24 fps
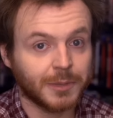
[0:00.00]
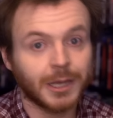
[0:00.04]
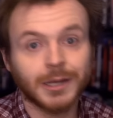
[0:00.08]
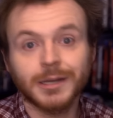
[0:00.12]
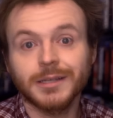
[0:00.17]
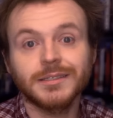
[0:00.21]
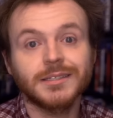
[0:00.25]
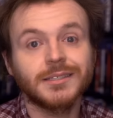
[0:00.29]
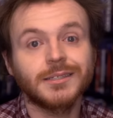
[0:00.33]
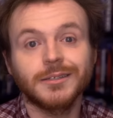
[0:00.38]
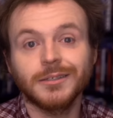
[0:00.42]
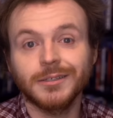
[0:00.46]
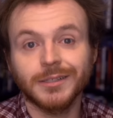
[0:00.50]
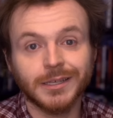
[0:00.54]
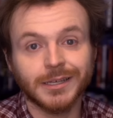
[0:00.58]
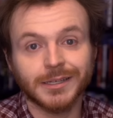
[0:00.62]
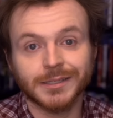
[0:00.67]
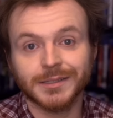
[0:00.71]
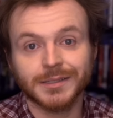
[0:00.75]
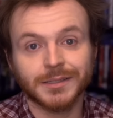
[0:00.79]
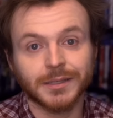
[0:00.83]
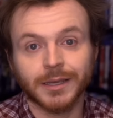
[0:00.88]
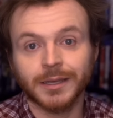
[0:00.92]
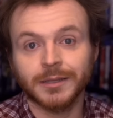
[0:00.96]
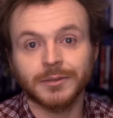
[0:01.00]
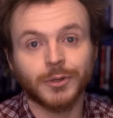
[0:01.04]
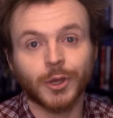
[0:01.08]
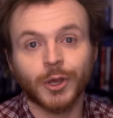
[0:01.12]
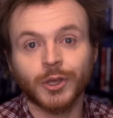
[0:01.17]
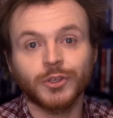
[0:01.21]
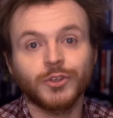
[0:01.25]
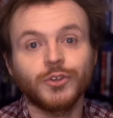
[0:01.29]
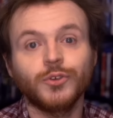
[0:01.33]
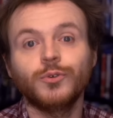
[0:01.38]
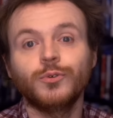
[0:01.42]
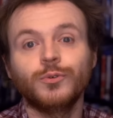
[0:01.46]
and it still is a
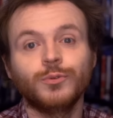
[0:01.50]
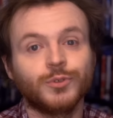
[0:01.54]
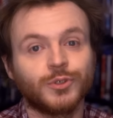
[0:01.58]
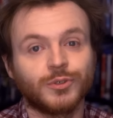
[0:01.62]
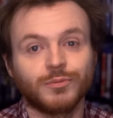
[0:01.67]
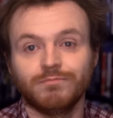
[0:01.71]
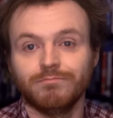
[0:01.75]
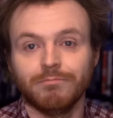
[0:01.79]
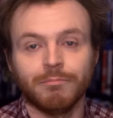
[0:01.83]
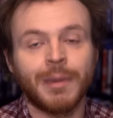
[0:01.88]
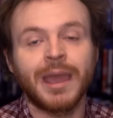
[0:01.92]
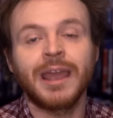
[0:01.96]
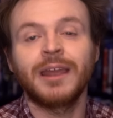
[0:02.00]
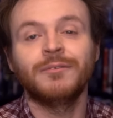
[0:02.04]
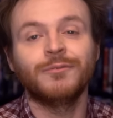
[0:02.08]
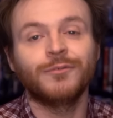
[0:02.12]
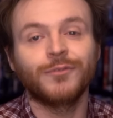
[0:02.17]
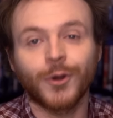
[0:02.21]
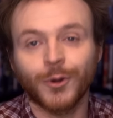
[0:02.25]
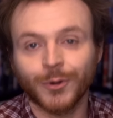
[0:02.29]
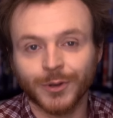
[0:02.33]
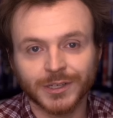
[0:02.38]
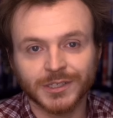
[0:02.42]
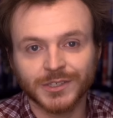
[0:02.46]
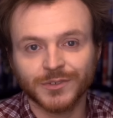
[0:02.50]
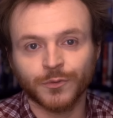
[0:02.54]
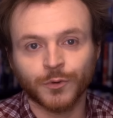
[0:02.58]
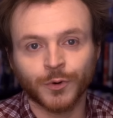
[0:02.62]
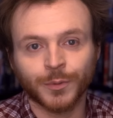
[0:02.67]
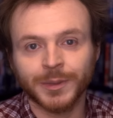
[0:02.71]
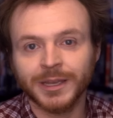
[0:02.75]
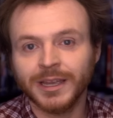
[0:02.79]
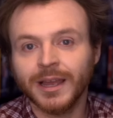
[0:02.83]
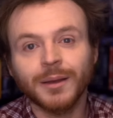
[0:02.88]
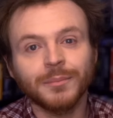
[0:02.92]
huge main focus for me.